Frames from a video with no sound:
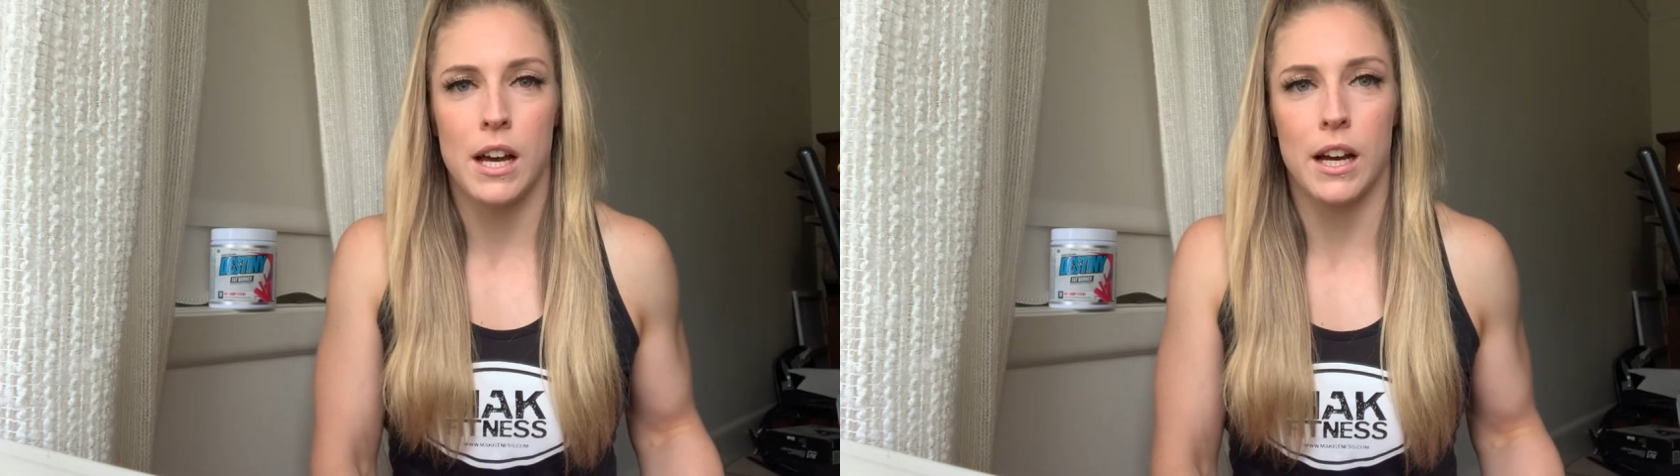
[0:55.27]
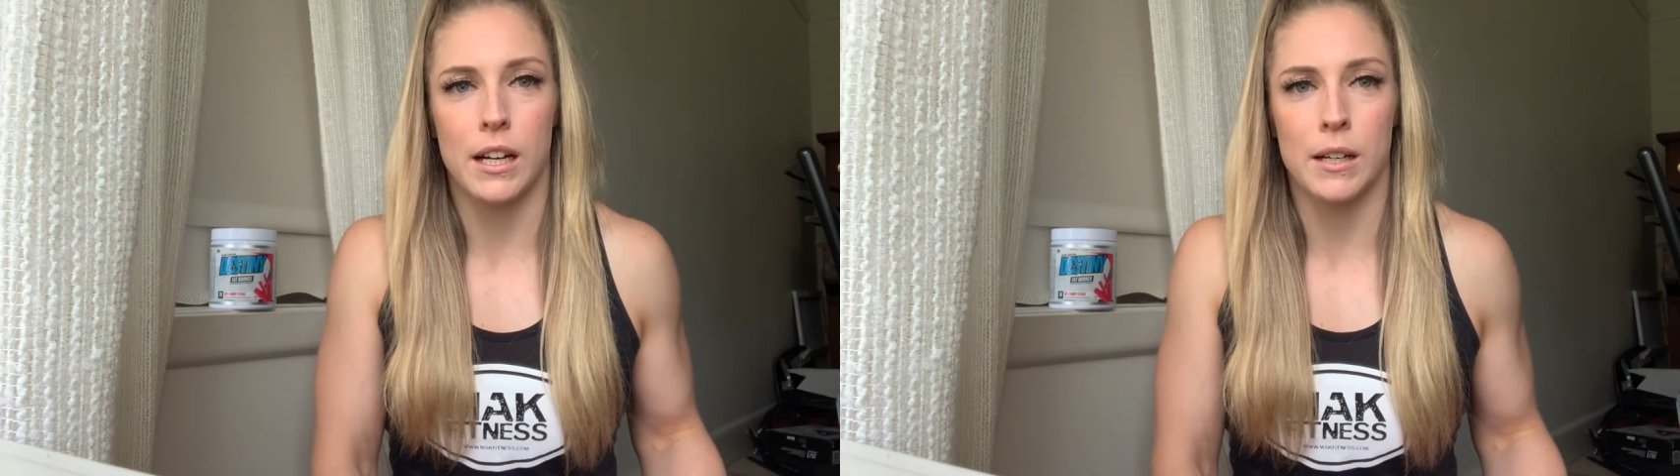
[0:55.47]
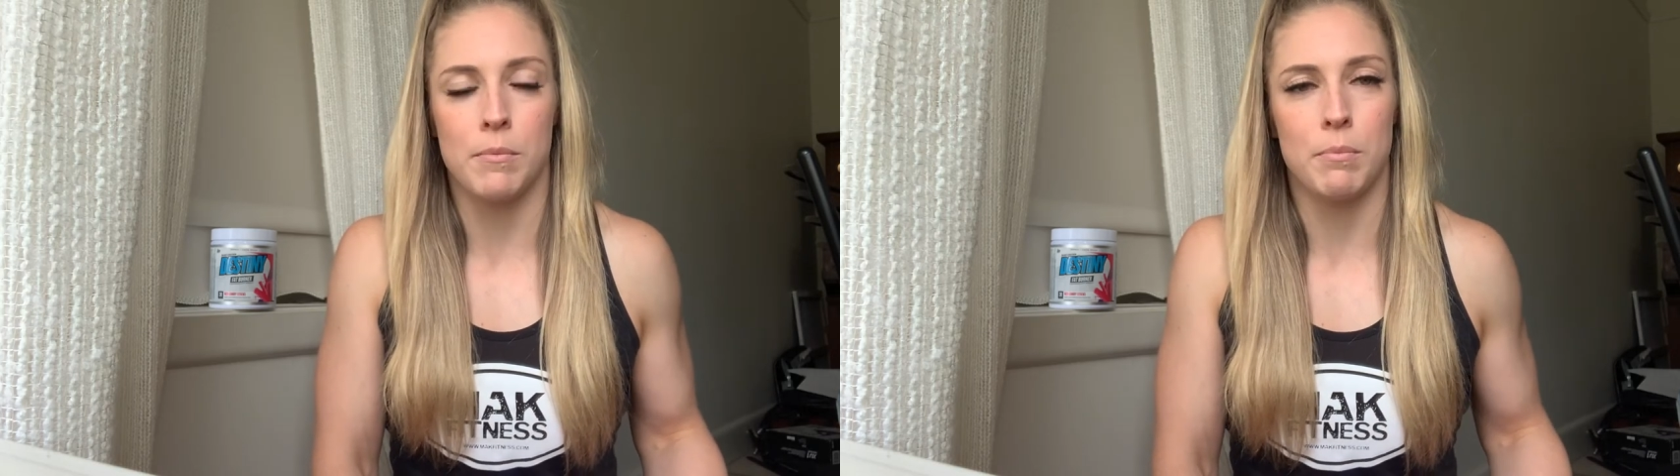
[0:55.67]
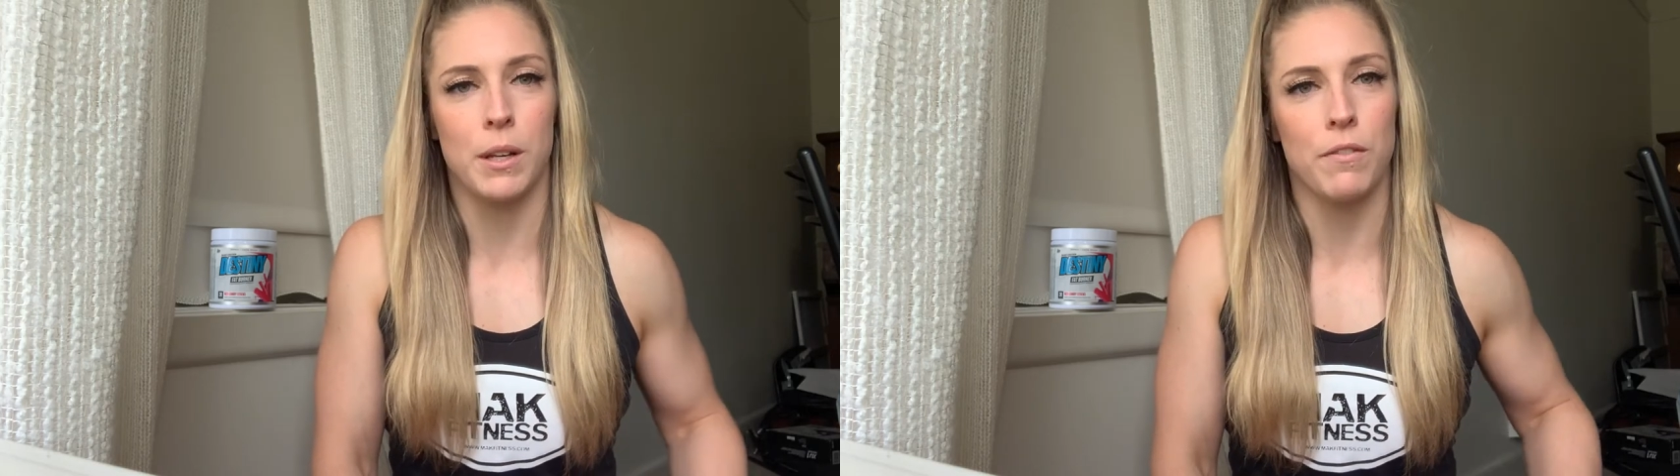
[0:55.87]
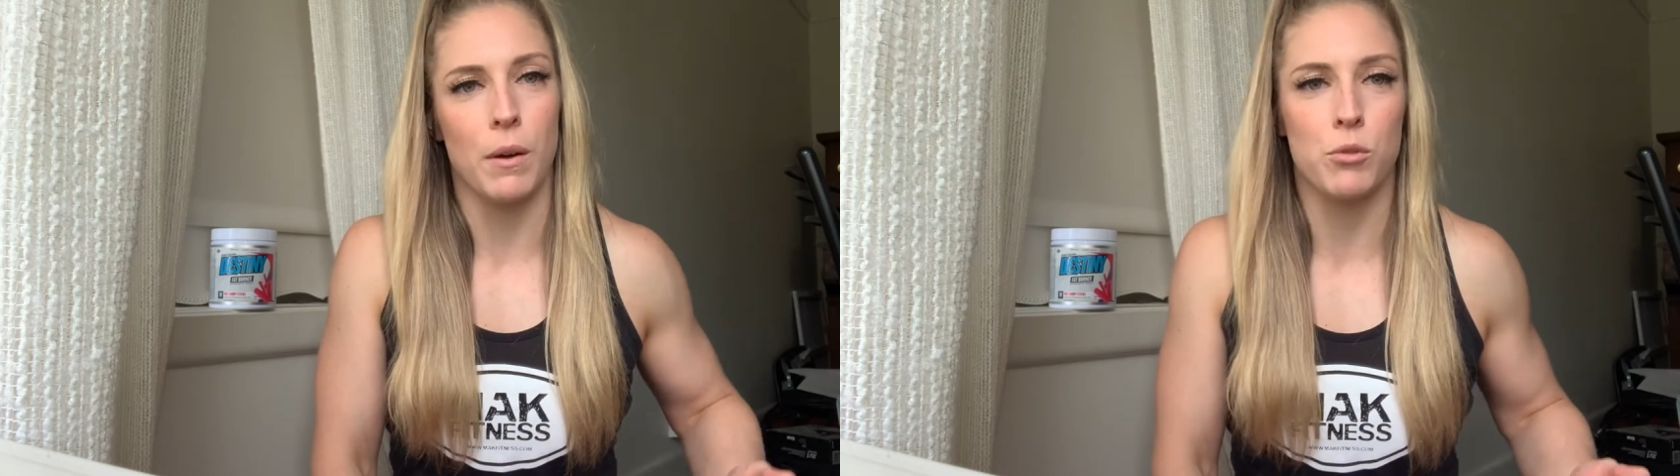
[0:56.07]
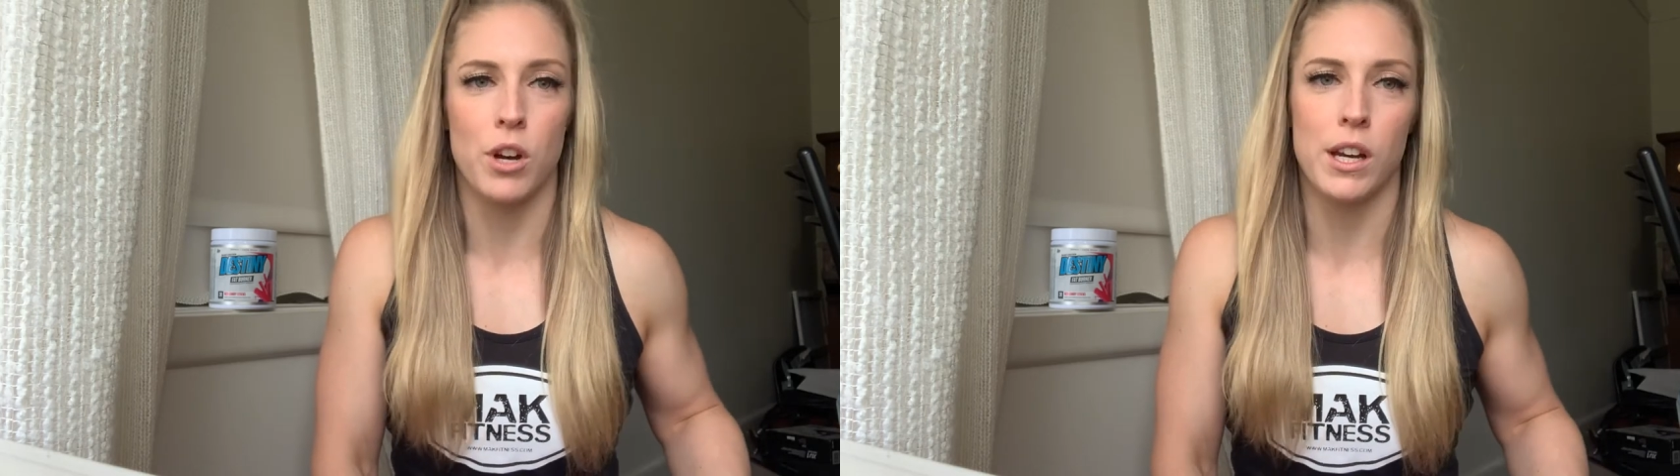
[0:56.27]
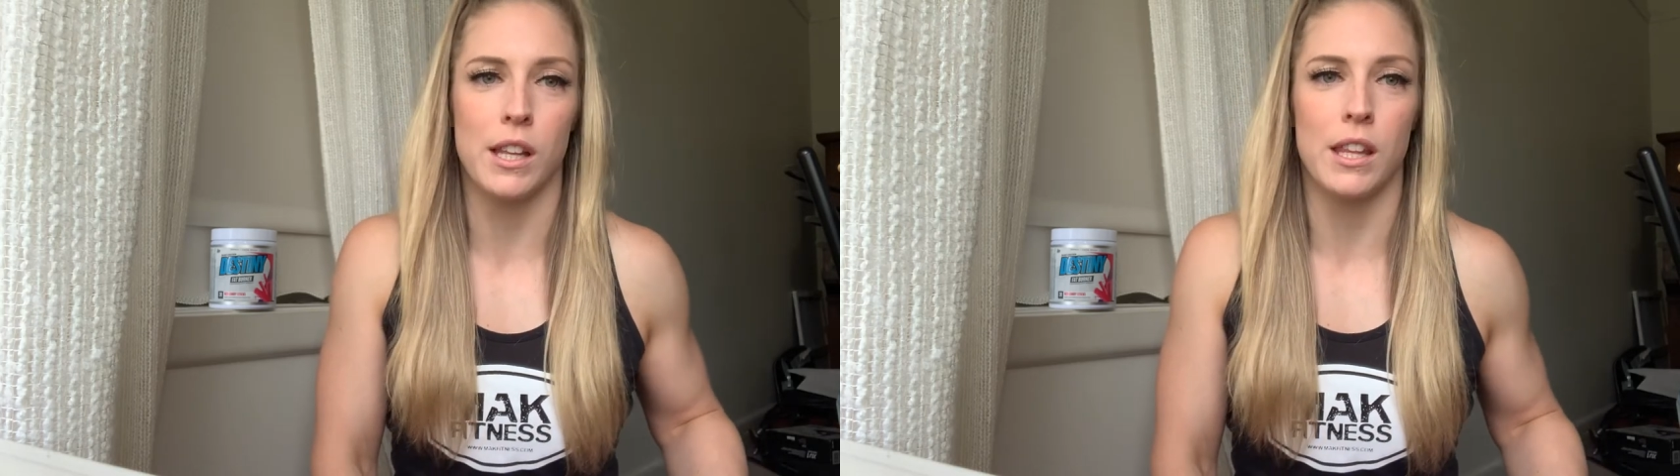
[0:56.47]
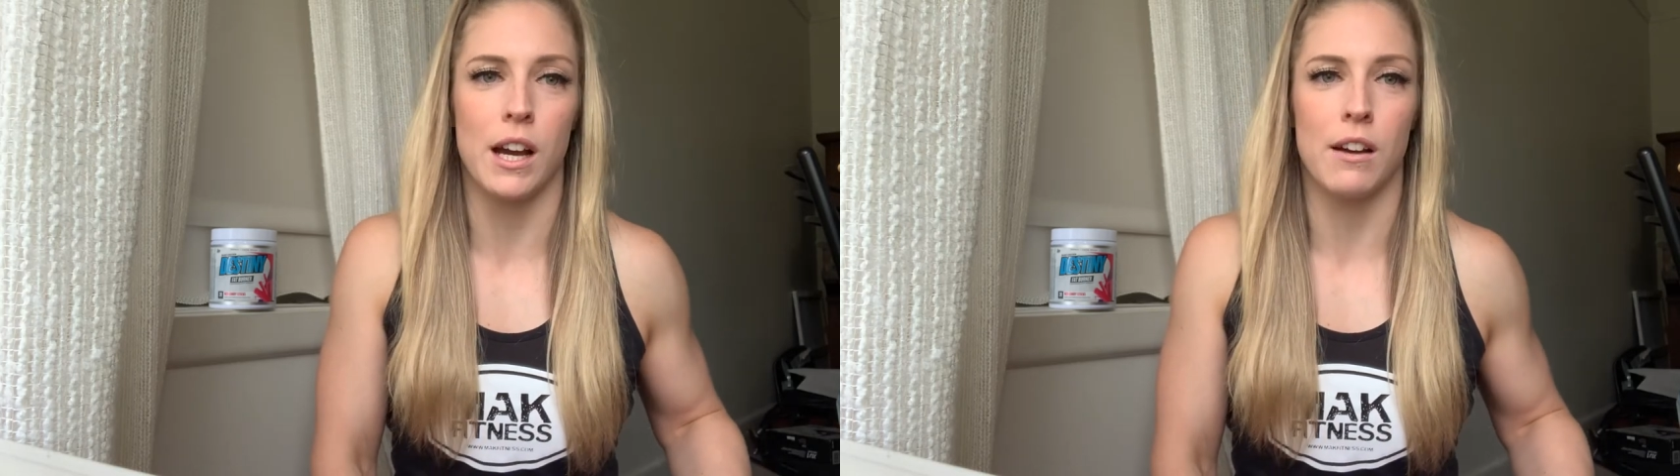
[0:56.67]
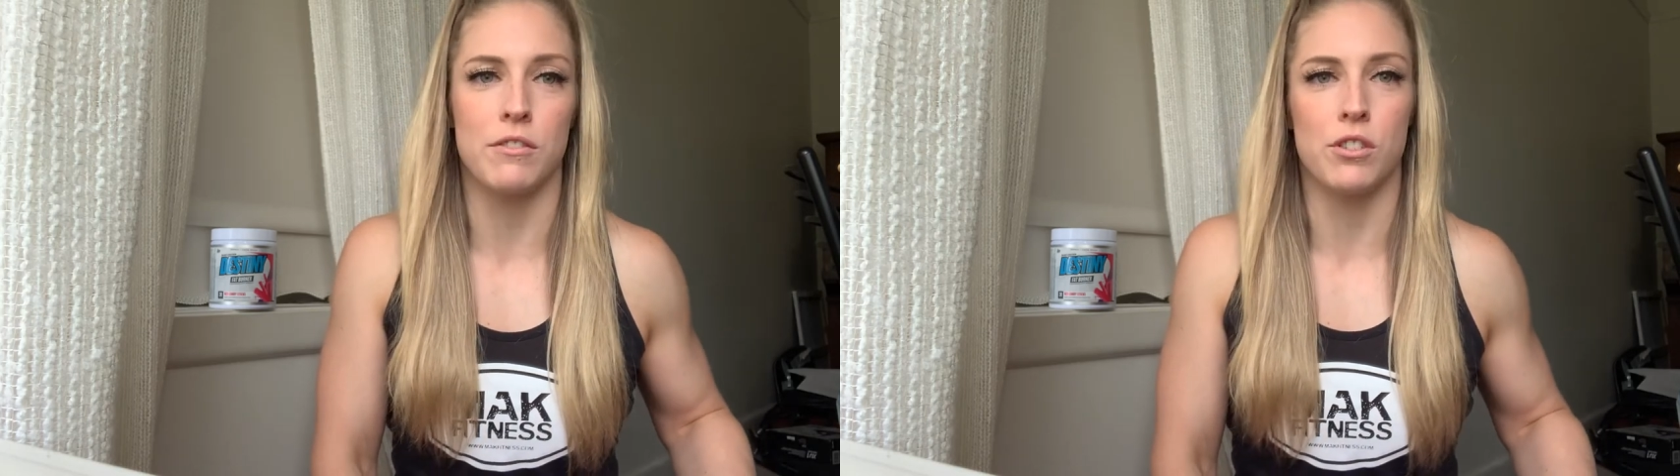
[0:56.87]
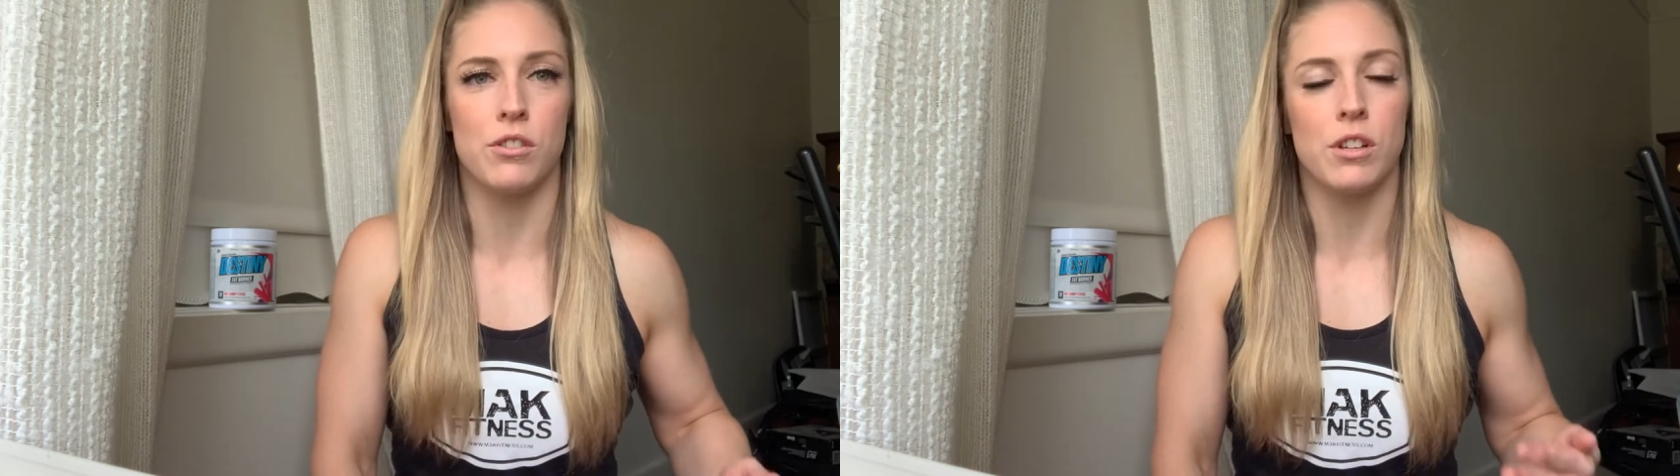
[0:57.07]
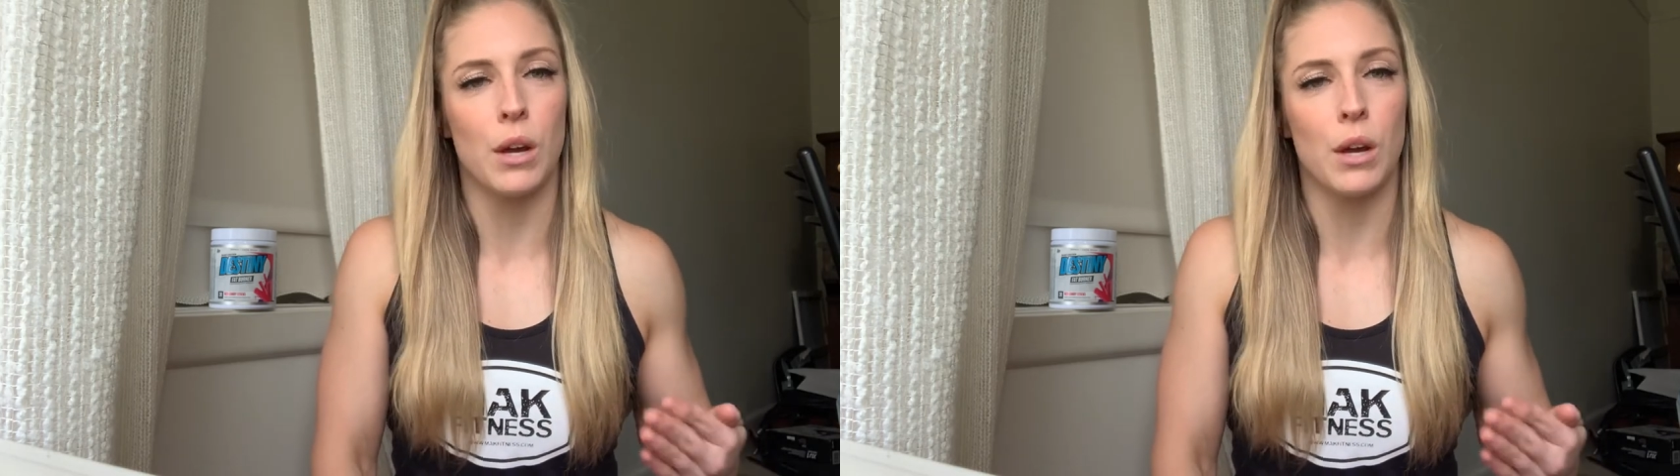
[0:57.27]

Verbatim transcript: um, but if I'm training in the afternoon,